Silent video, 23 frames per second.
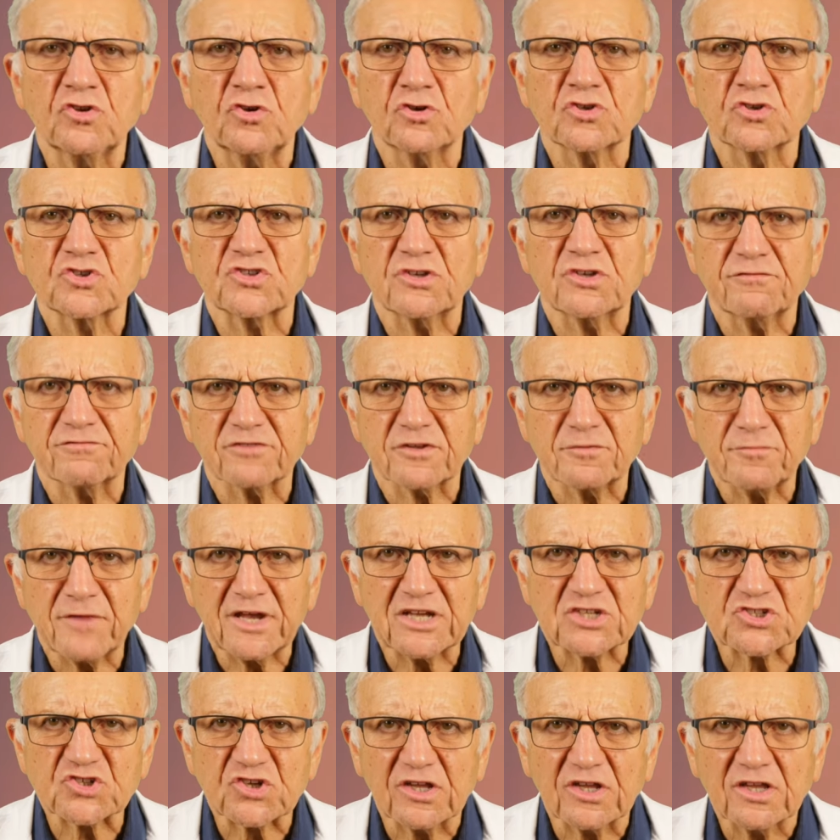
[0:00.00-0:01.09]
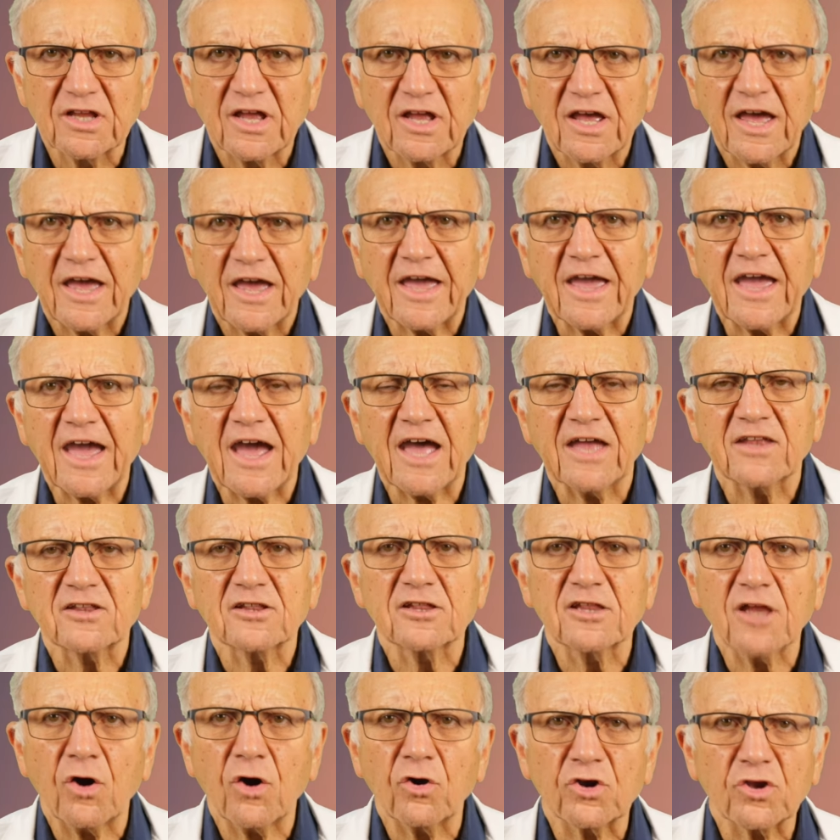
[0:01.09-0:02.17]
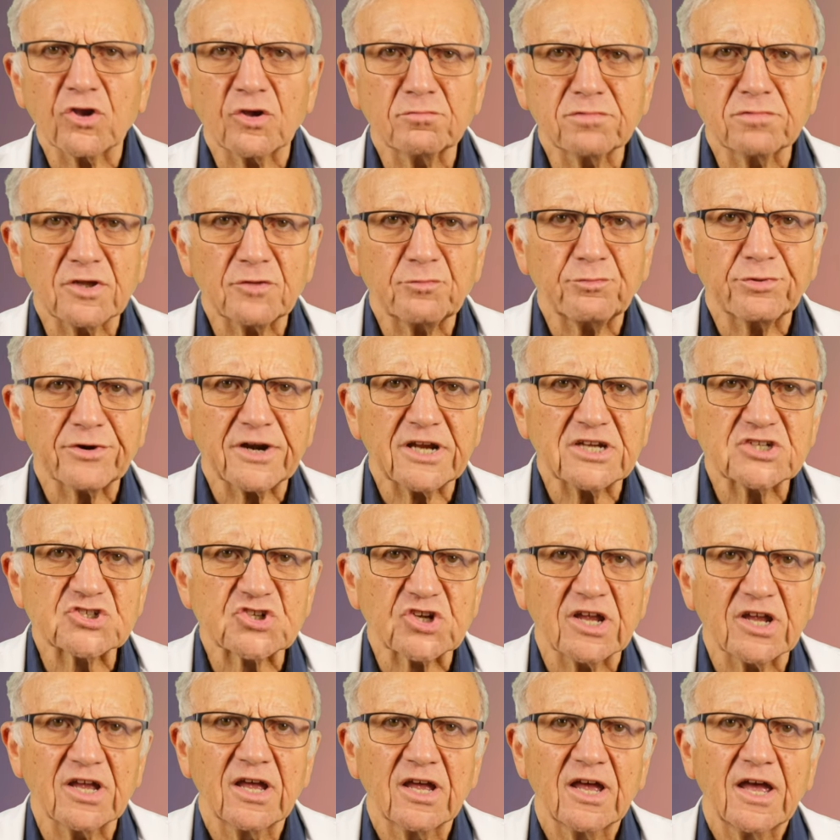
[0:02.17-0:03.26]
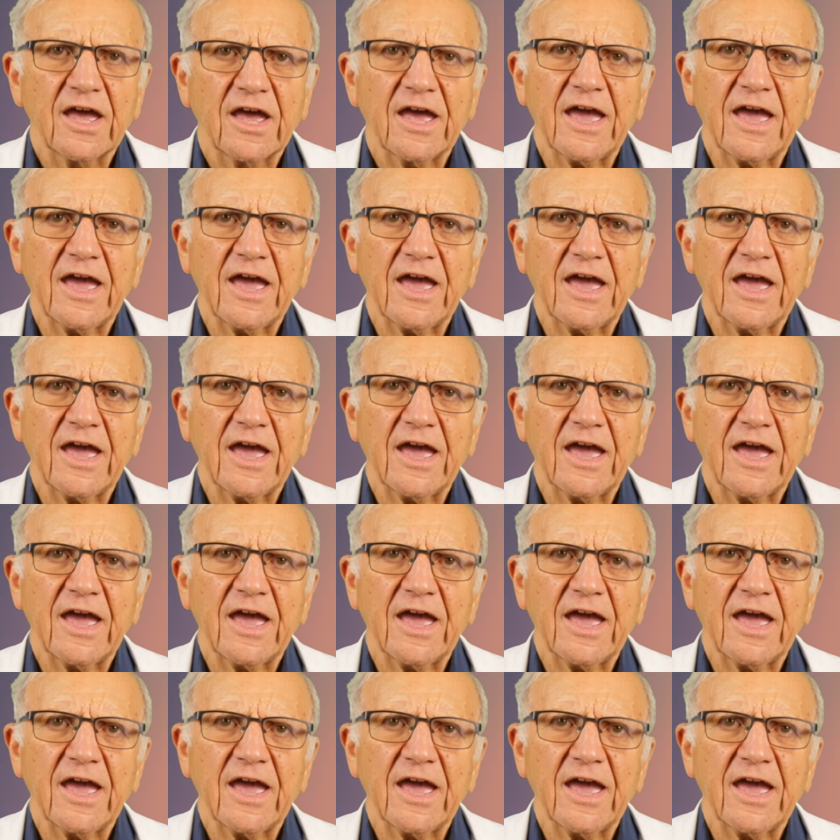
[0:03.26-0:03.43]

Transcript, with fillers: reduce inflammation and lower your blood pressure